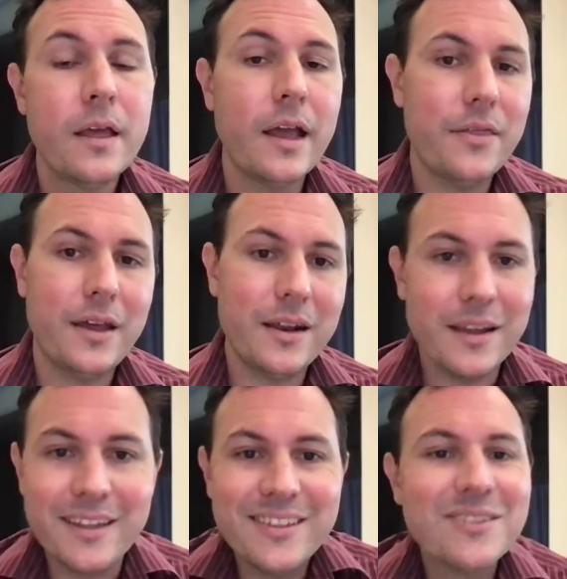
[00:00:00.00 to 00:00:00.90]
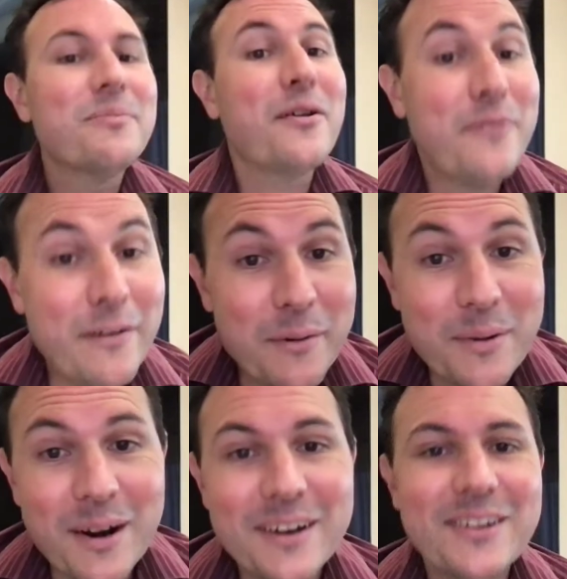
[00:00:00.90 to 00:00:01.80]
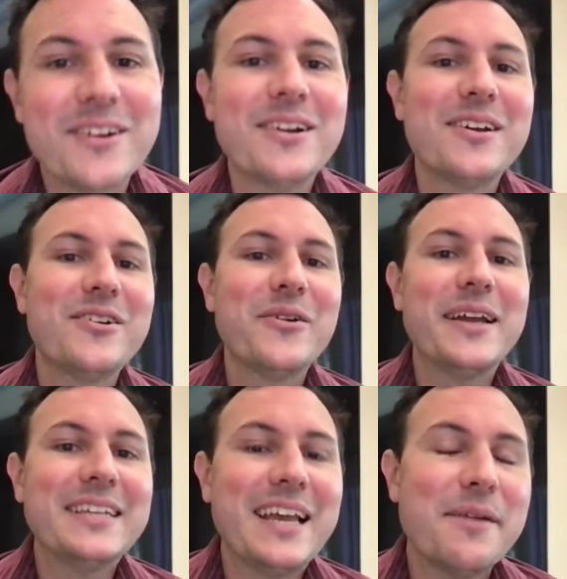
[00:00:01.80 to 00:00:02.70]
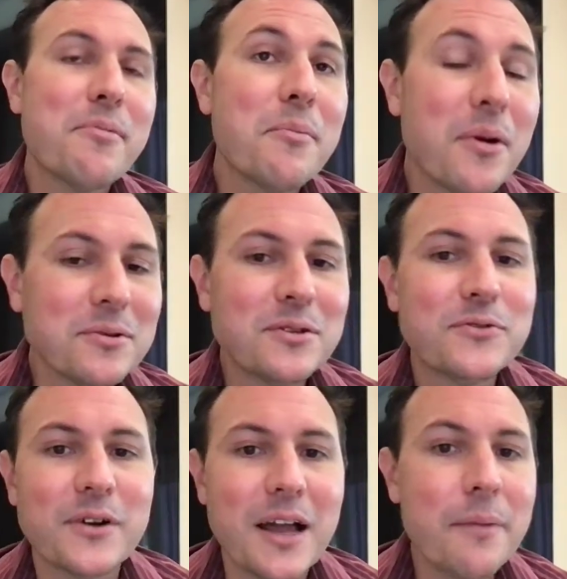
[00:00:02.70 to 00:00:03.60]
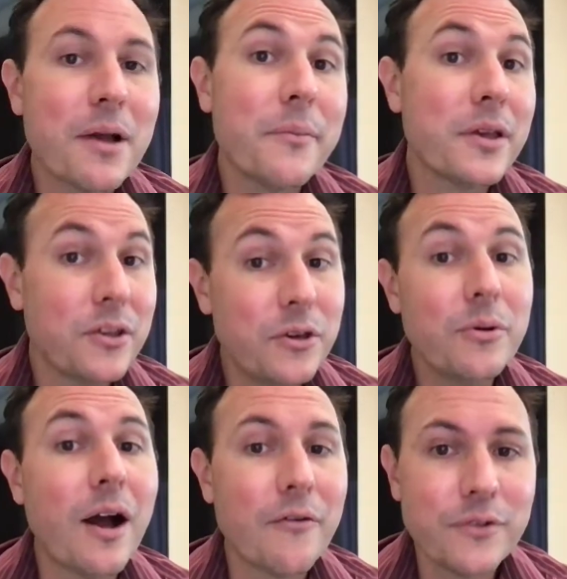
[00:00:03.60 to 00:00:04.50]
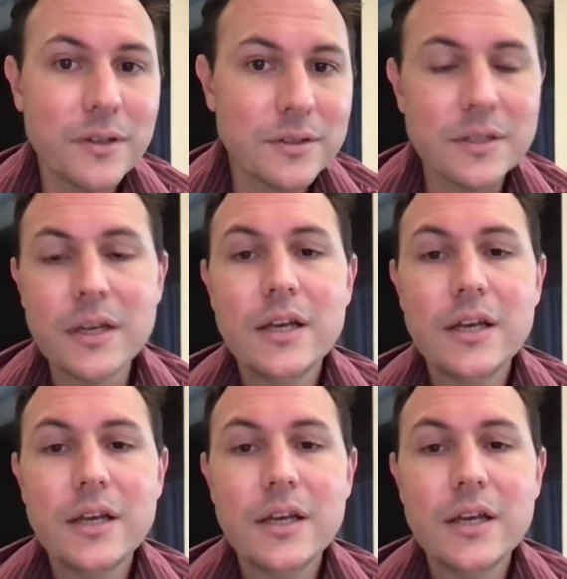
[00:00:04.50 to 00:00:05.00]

And then this is my favorite part. You're going to create a proposal for an upcoming Q conference.